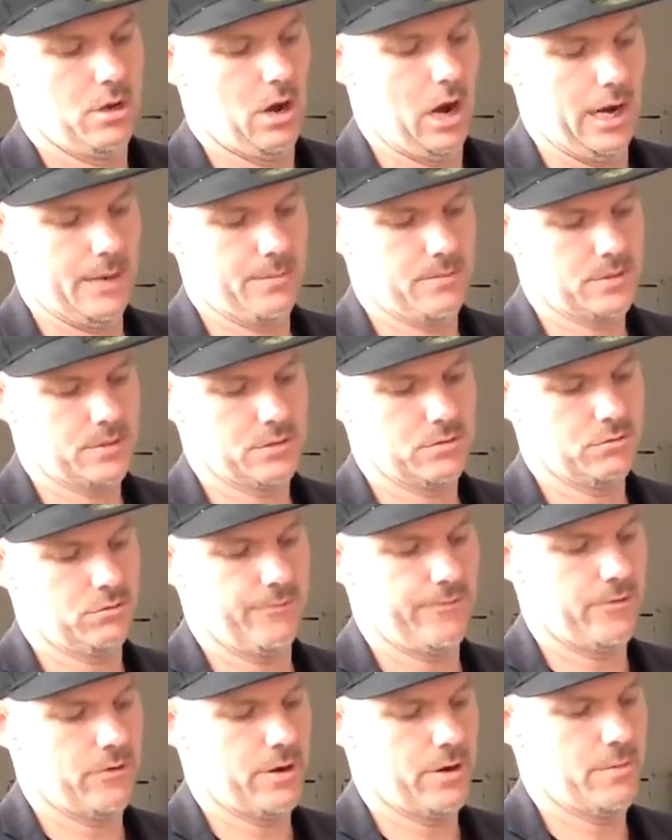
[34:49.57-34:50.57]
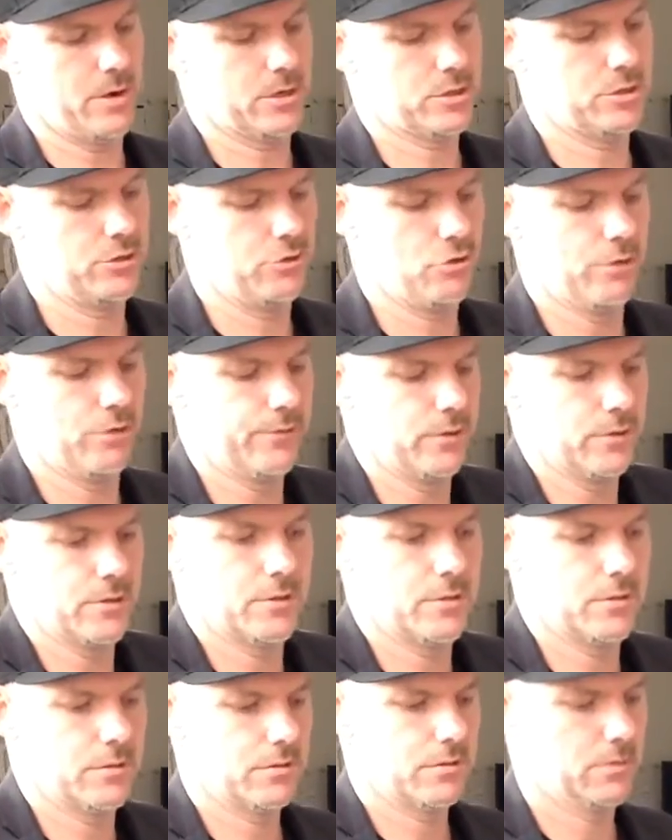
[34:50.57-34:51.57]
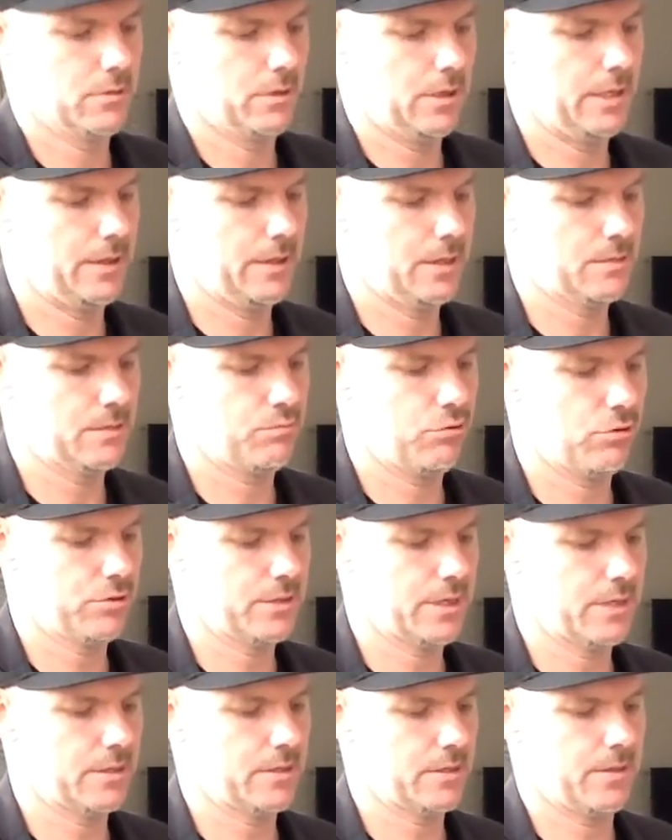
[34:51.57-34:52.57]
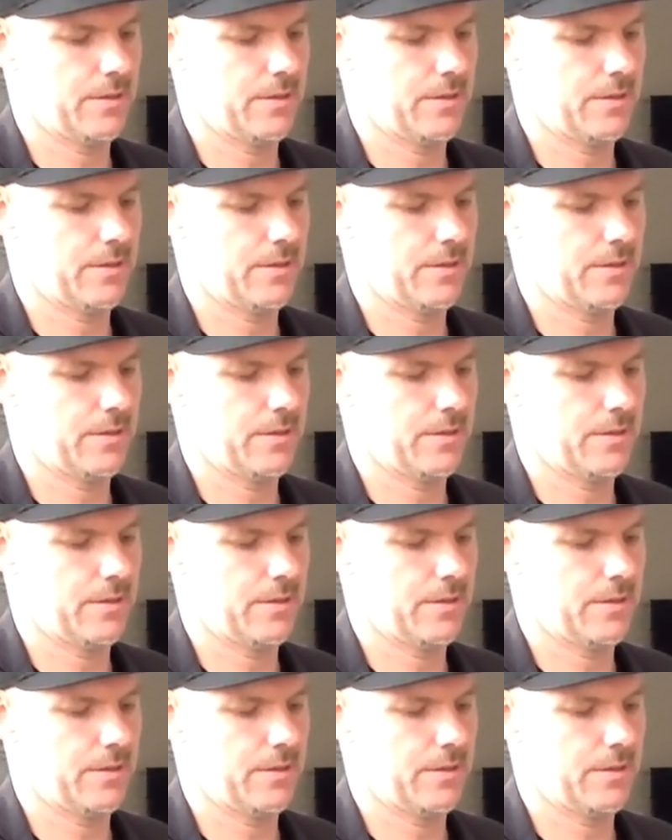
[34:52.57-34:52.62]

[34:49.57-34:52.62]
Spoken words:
I'm still very much a novice in this process,